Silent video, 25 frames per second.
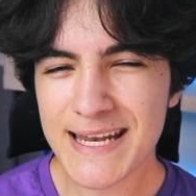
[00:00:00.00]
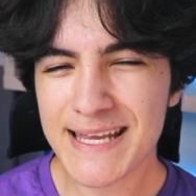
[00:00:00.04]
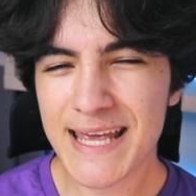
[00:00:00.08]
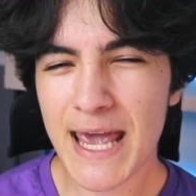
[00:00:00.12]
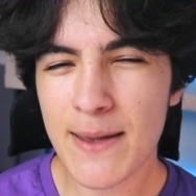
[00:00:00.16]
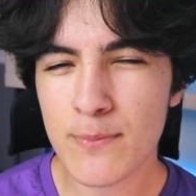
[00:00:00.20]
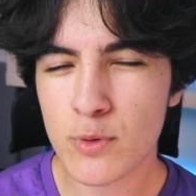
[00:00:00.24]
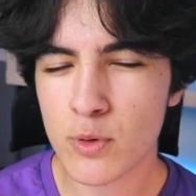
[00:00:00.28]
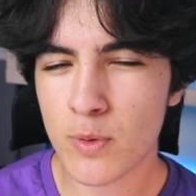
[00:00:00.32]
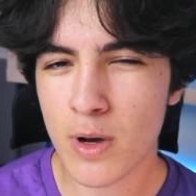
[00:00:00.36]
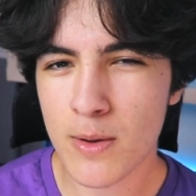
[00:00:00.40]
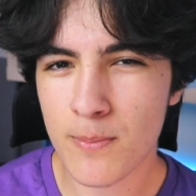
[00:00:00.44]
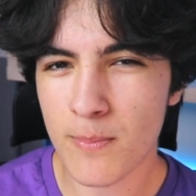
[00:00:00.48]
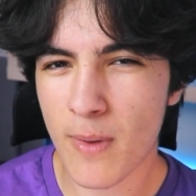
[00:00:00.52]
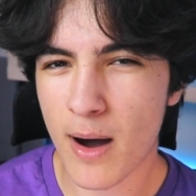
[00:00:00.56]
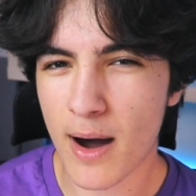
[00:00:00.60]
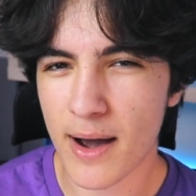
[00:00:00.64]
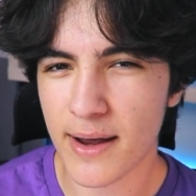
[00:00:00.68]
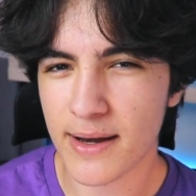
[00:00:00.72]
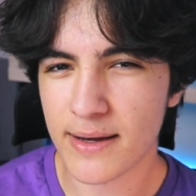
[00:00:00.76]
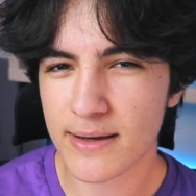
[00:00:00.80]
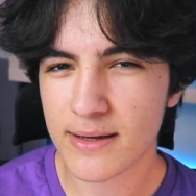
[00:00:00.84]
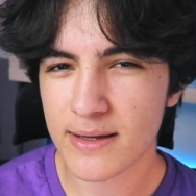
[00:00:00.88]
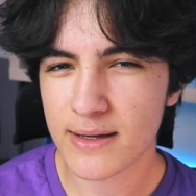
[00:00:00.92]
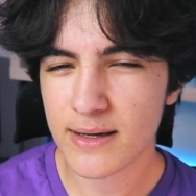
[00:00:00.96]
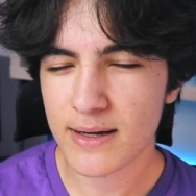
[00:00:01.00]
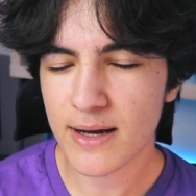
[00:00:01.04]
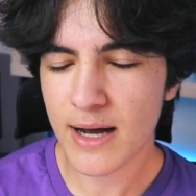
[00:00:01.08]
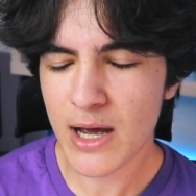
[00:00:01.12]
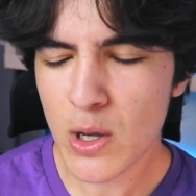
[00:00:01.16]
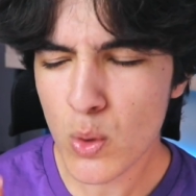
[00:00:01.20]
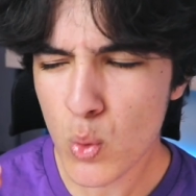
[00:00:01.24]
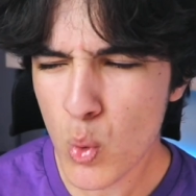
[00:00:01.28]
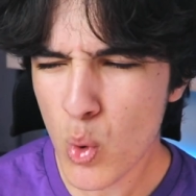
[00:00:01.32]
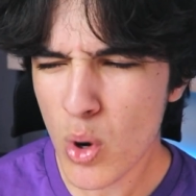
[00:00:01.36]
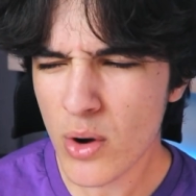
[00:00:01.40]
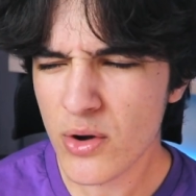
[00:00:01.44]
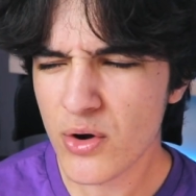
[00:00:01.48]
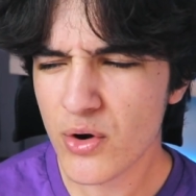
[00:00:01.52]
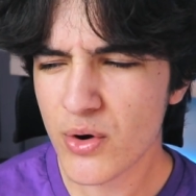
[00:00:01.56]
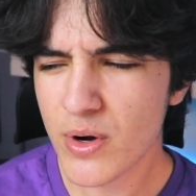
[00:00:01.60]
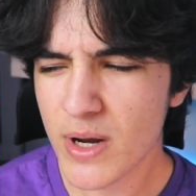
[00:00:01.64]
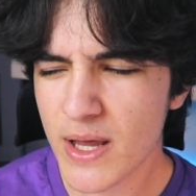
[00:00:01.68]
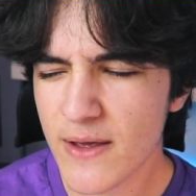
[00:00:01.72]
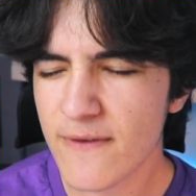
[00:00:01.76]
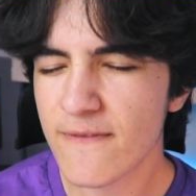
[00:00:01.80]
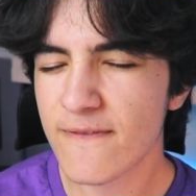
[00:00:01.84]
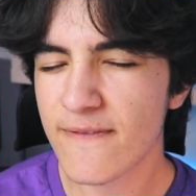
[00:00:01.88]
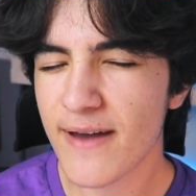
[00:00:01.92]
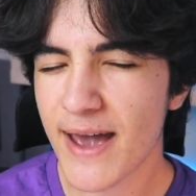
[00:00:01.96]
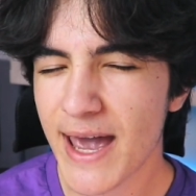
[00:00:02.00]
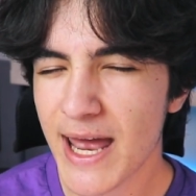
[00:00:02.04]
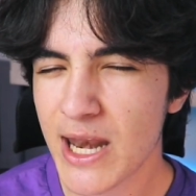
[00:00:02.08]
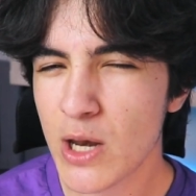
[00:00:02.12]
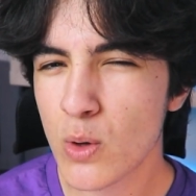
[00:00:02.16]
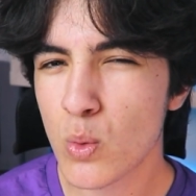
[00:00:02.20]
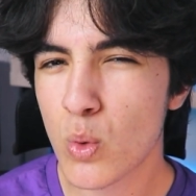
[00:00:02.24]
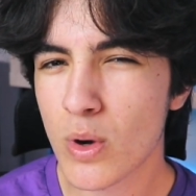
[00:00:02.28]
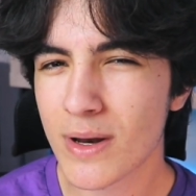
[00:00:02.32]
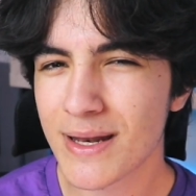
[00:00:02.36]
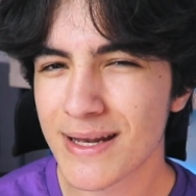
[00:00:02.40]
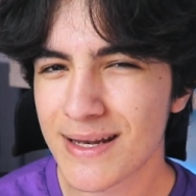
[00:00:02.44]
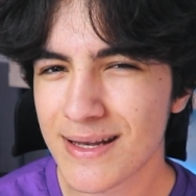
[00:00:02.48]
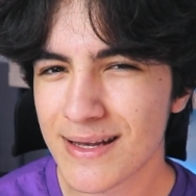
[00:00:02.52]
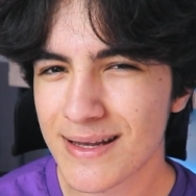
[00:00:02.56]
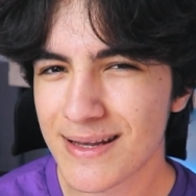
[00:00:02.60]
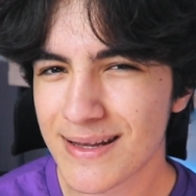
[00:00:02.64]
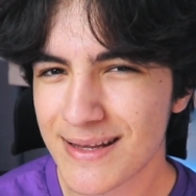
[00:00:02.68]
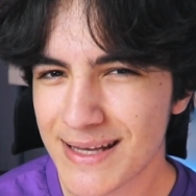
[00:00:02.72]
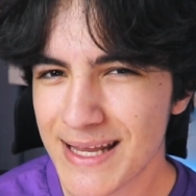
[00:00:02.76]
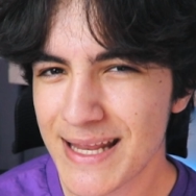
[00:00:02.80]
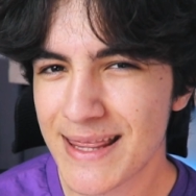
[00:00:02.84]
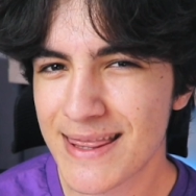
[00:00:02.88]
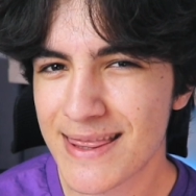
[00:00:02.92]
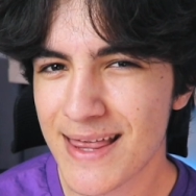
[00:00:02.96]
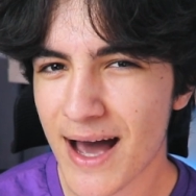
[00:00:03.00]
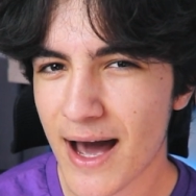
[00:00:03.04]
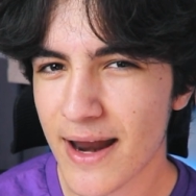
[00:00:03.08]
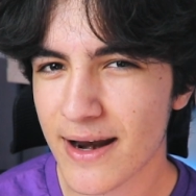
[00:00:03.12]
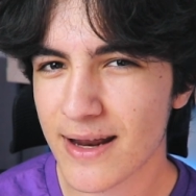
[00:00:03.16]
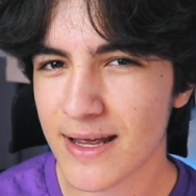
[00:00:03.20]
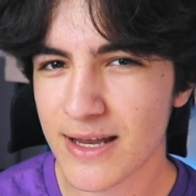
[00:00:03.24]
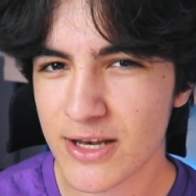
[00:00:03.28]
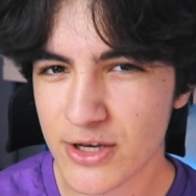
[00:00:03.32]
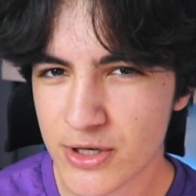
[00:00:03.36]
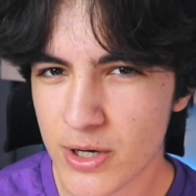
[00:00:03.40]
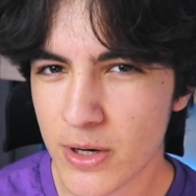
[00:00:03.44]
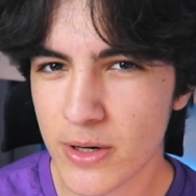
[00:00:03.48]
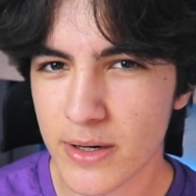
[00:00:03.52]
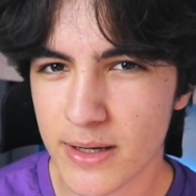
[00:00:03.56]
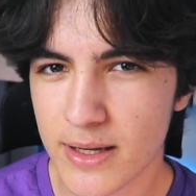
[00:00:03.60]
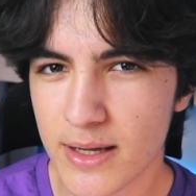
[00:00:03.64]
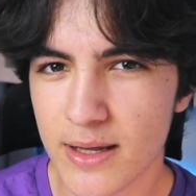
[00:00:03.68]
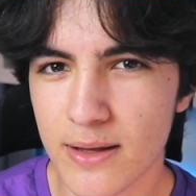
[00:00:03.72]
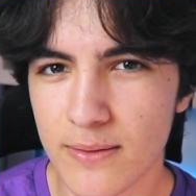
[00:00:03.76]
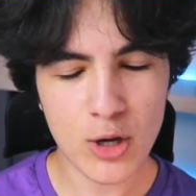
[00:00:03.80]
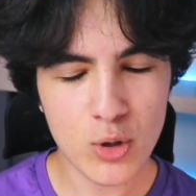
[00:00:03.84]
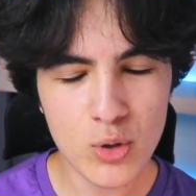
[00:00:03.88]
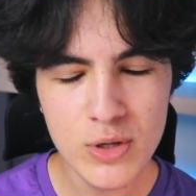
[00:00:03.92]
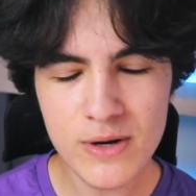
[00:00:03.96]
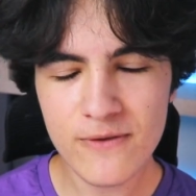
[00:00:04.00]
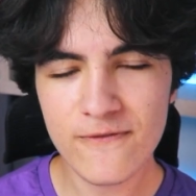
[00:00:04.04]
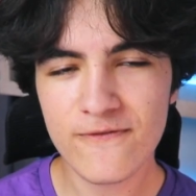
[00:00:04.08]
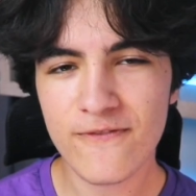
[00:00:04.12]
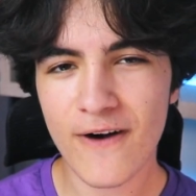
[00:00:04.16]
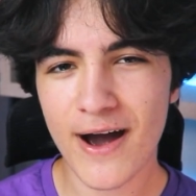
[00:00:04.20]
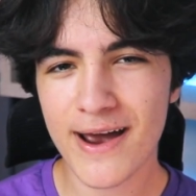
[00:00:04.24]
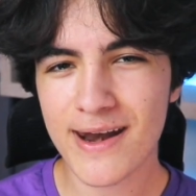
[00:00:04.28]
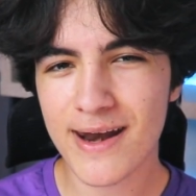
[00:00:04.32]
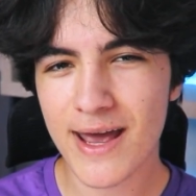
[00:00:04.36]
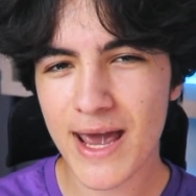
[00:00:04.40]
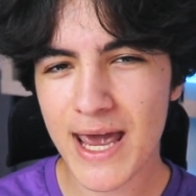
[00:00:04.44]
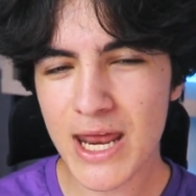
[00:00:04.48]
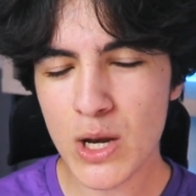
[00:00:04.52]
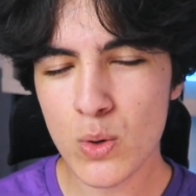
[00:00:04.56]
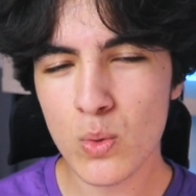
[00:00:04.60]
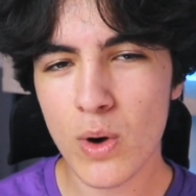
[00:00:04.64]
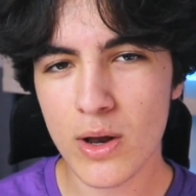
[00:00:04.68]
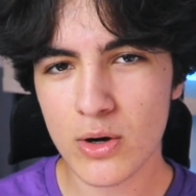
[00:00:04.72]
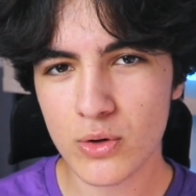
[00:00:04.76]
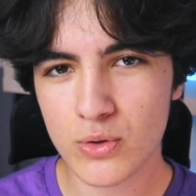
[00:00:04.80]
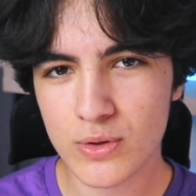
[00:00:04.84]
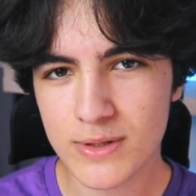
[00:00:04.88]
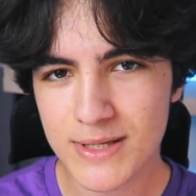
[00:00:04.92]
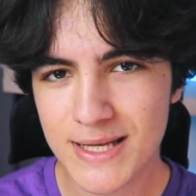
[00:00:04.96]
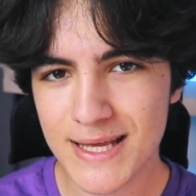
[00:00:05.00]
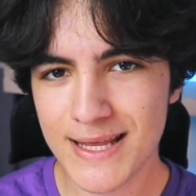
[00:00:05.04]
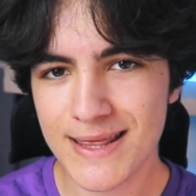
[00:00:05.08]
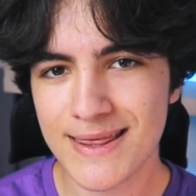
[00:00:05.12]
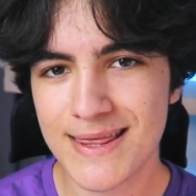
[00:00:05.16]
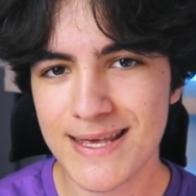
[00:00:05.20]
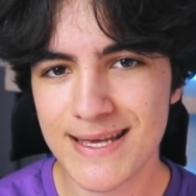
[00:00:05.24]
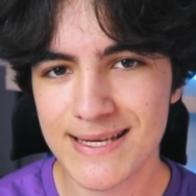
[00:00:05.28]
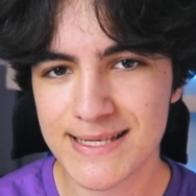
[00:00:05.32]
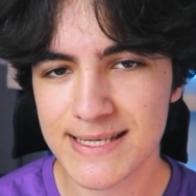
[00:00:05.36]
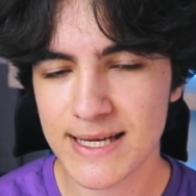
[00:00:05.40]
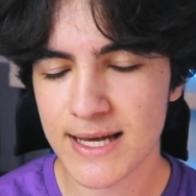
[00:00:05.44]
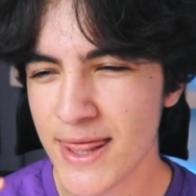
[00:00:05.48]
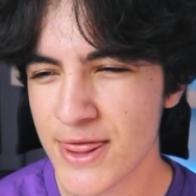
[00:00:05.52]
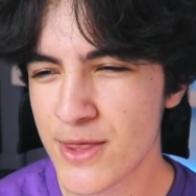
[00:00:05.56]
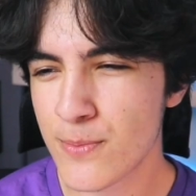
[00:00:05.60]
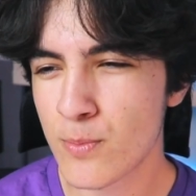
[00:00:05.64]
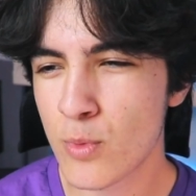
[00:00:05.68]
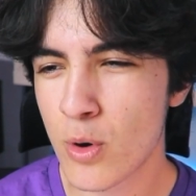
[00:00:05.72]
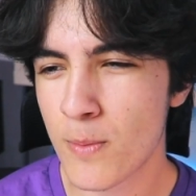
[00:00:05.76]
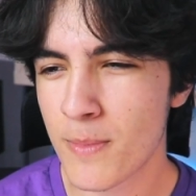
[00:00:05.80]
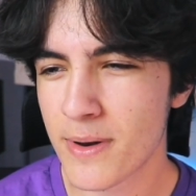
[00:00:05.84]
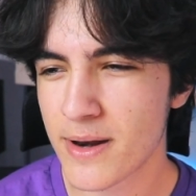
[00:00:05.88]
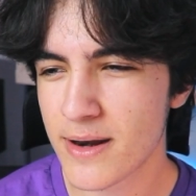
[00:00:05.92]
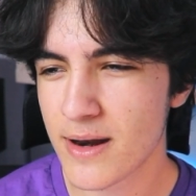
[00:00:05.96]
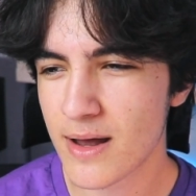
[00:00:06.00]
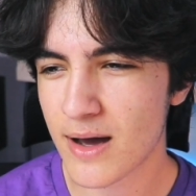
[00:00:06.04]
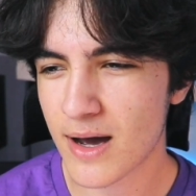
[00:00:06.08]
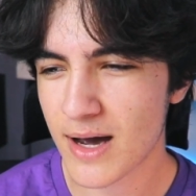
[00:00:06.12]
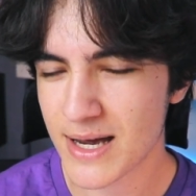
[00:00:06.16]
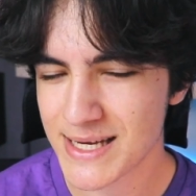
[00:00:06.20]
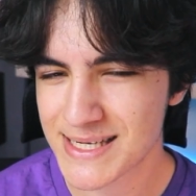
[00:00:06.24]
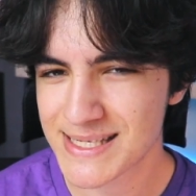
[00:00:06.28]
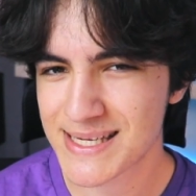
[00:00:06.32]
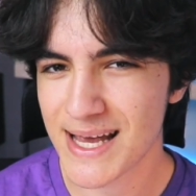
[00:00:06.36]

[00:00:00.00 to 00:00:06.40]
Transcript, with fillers: it came to my mind. I wonder if anyone did that in Turkey. I couldn't find anyone who did this, and the moment I